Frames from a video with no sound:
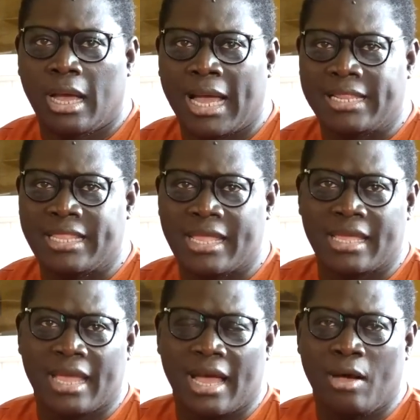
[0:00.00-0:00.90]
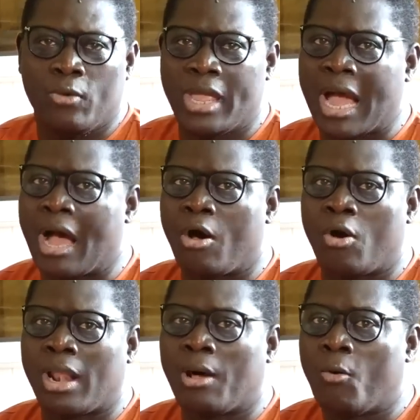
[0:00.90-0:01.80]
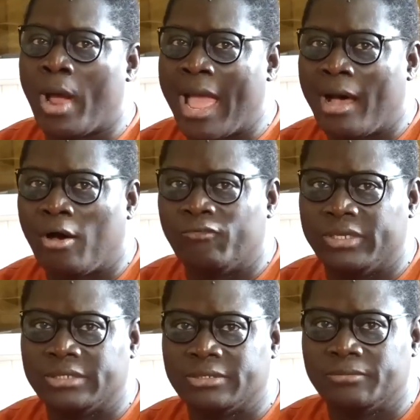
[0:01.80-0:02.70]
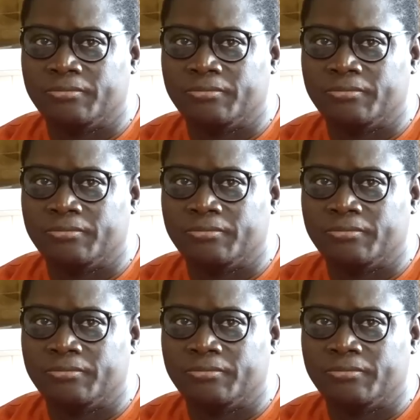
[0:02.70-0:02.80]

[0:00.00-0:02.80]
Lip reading: I think we are all aware of it.